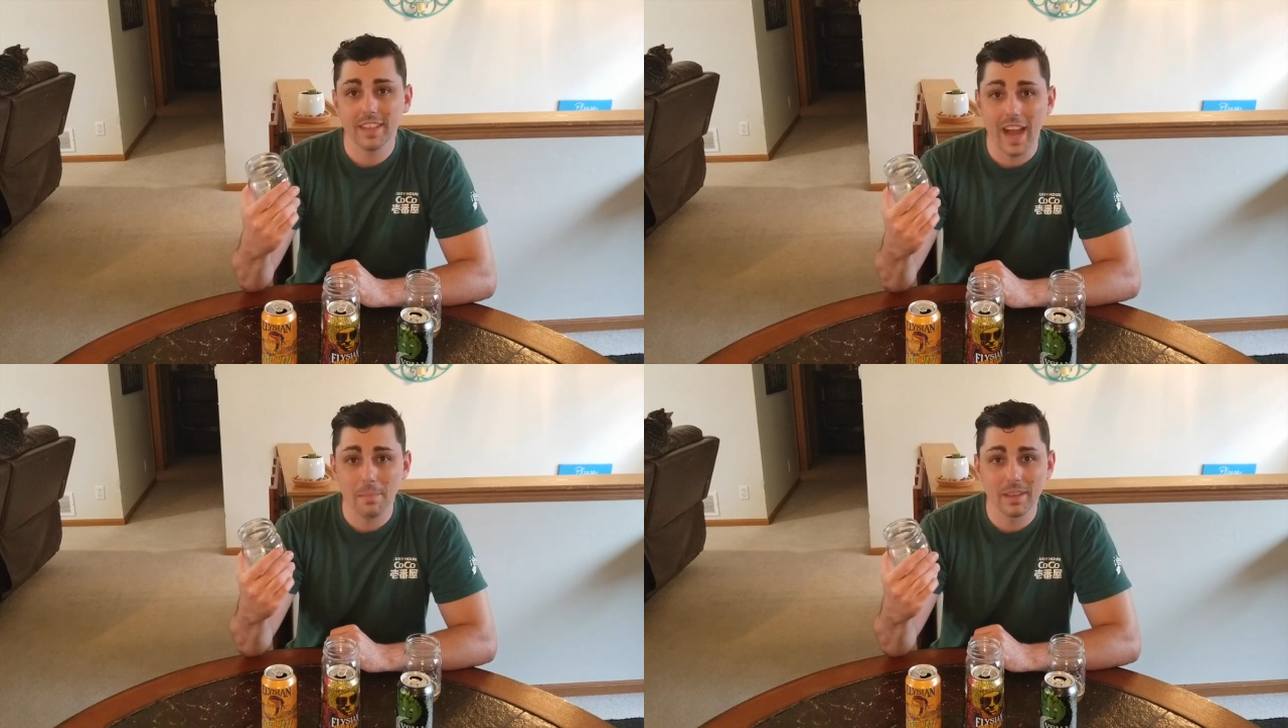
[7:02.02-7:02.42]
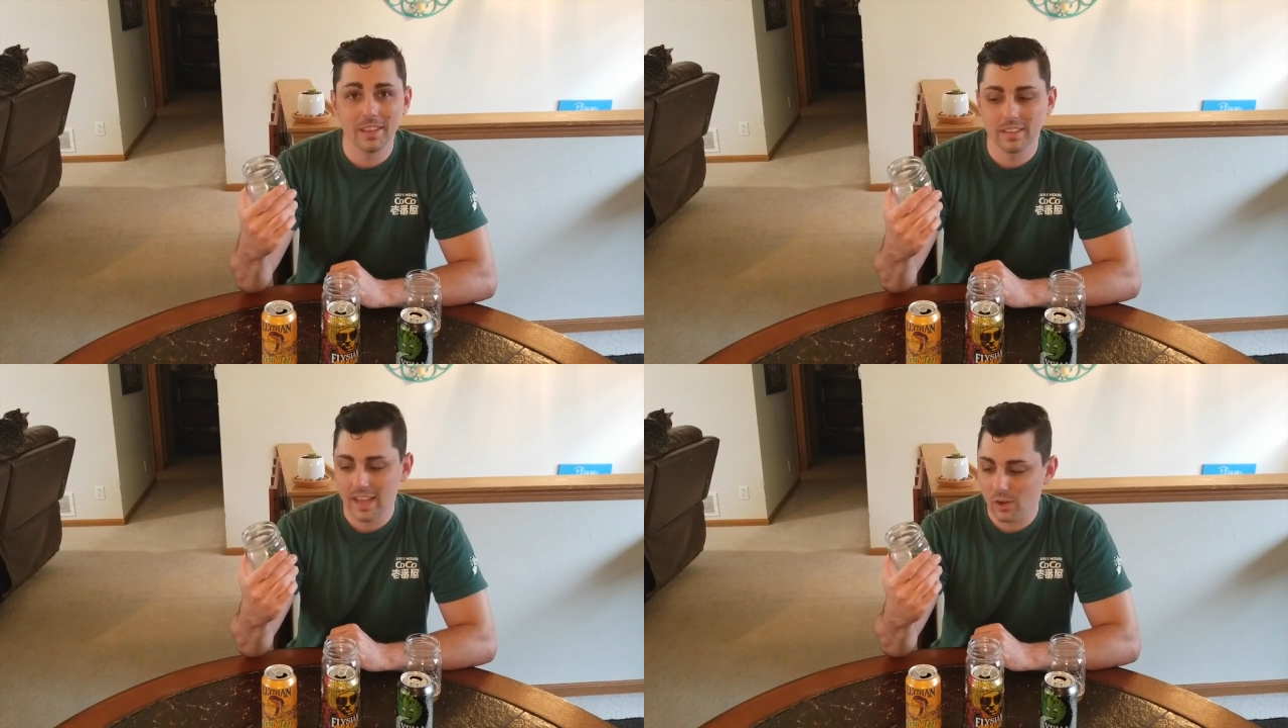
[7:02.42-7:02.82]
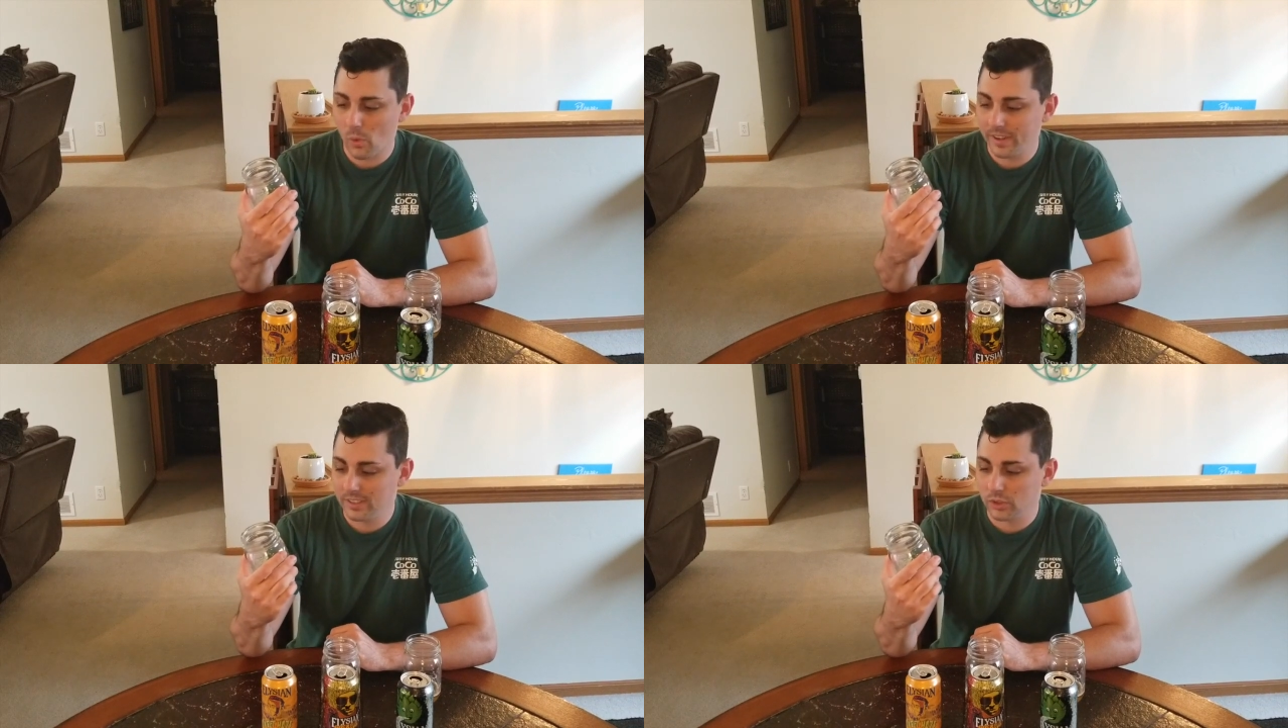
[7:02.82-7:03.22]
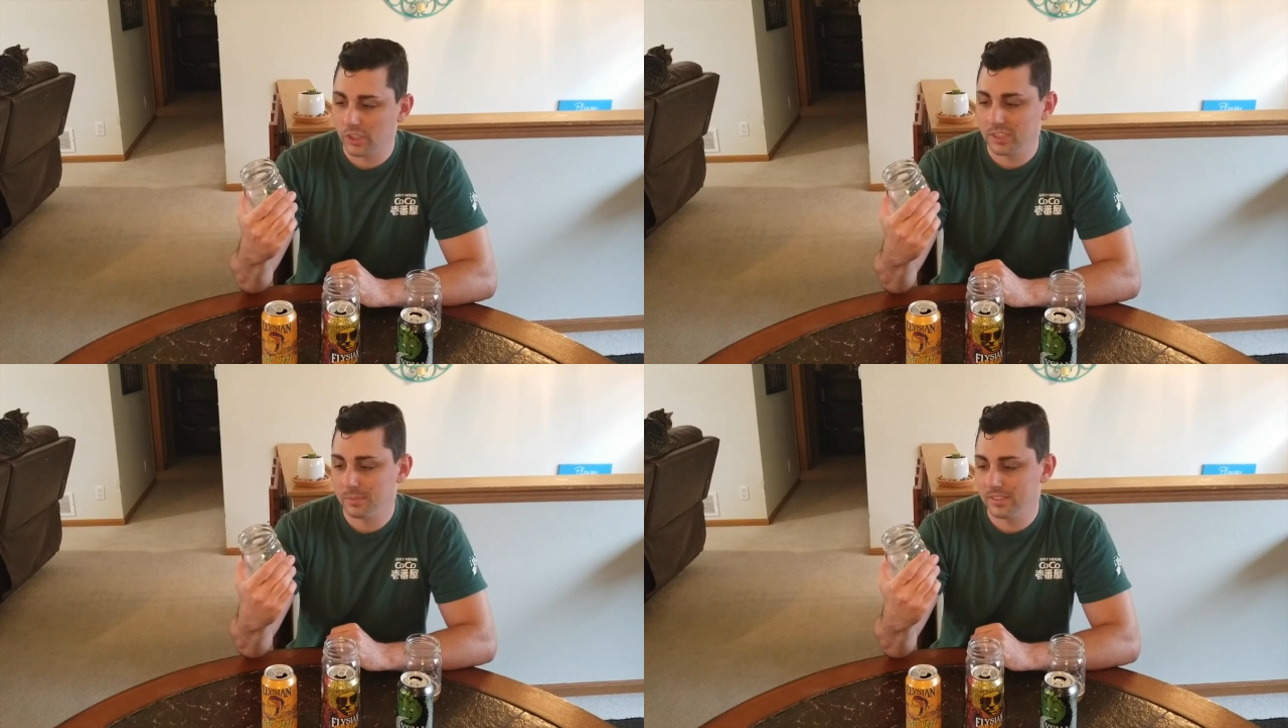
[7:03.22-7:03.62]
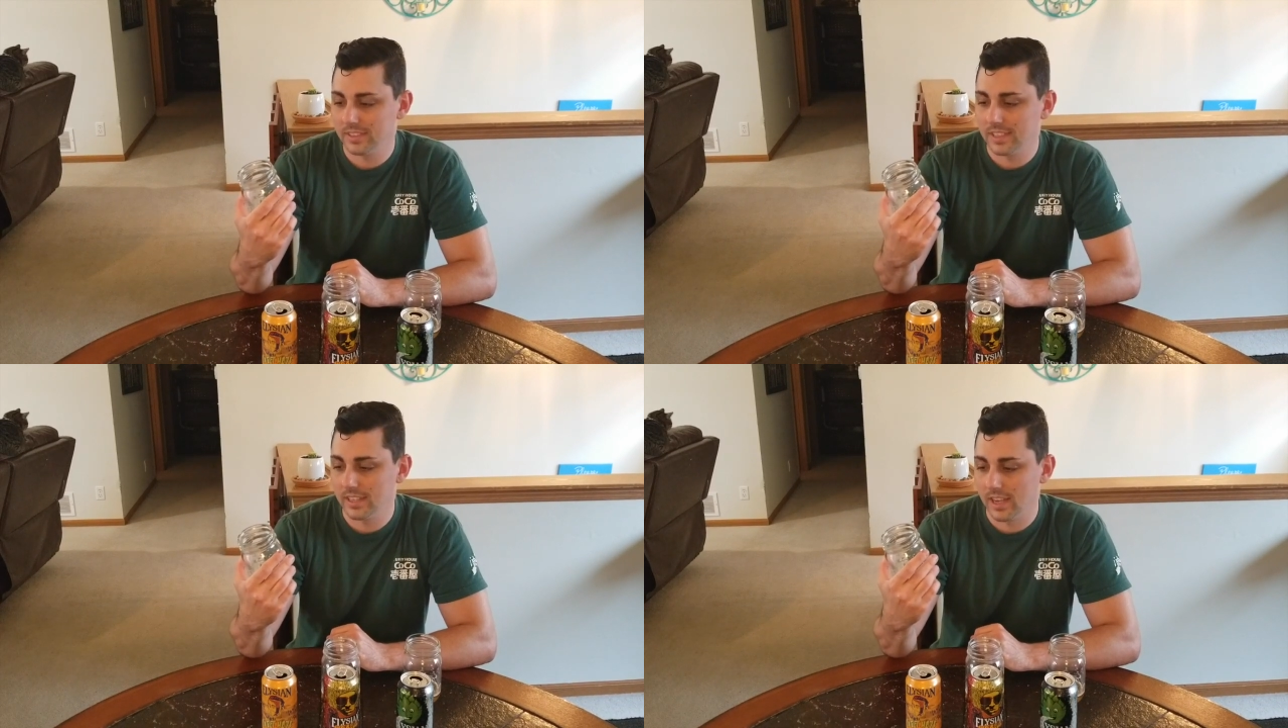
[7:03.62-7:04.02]
hoppy, not quite as crisp as
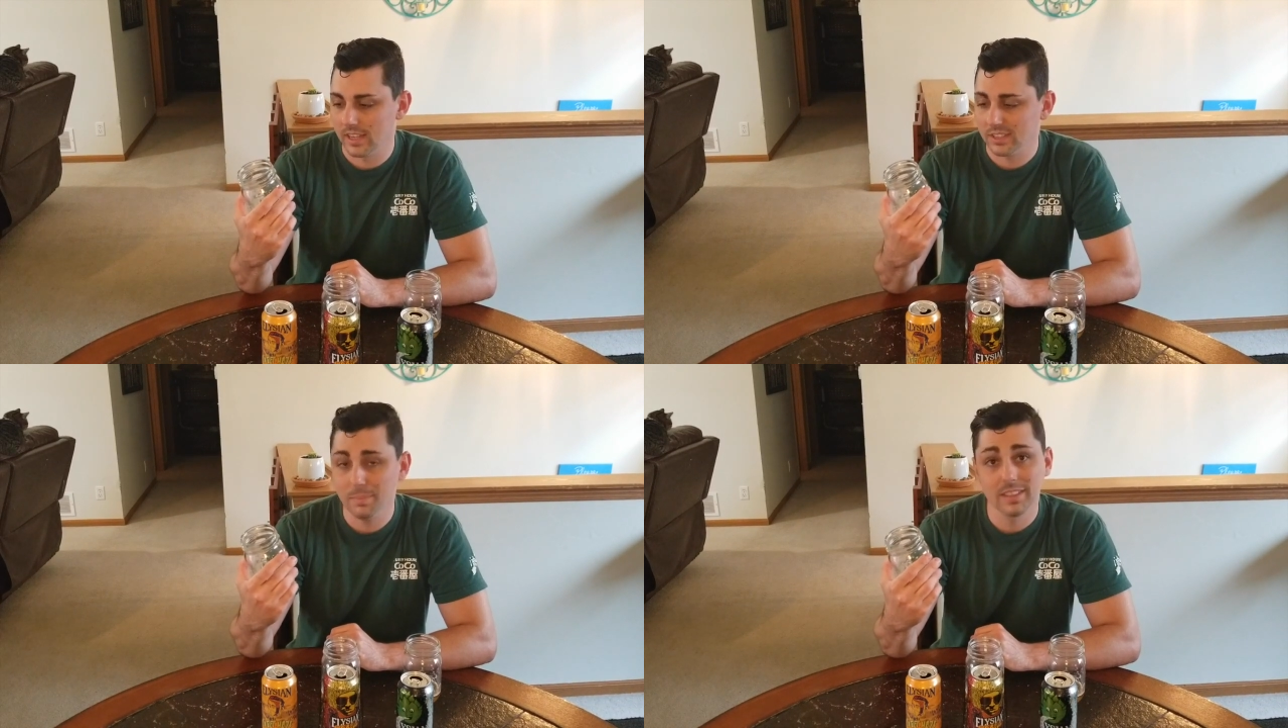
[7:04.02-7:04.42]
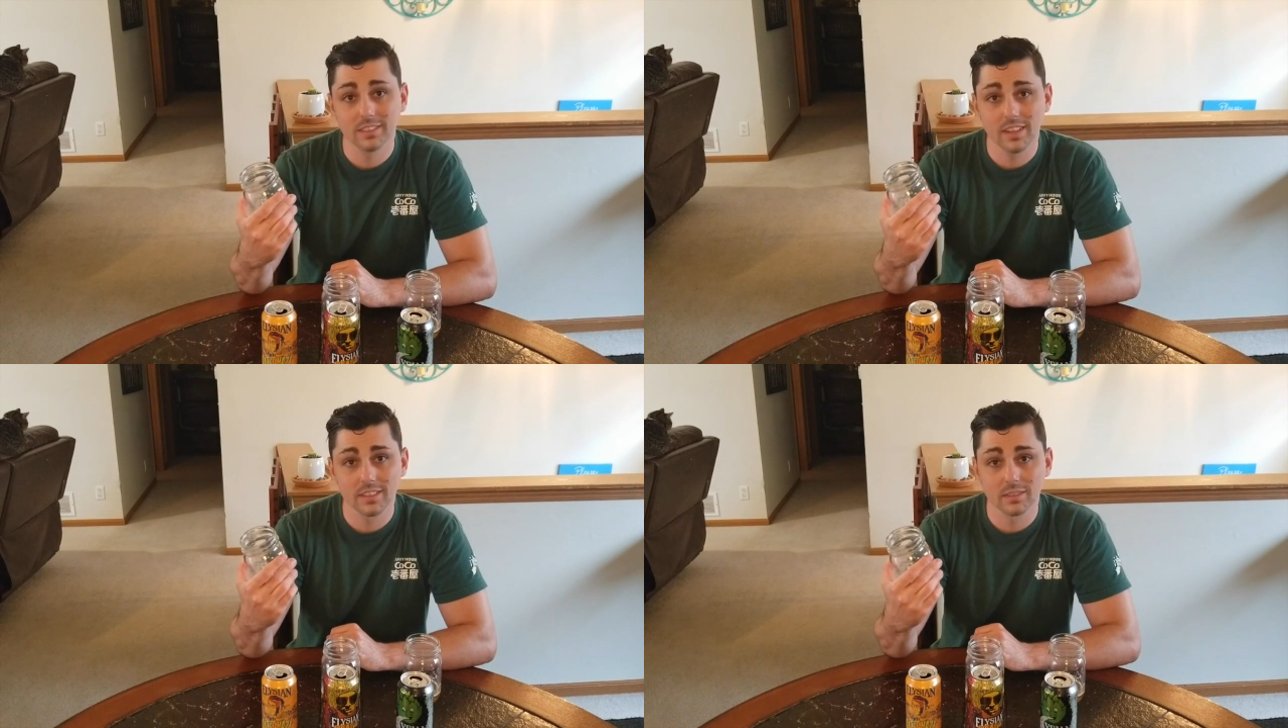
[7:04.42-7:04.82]
the Space Dust,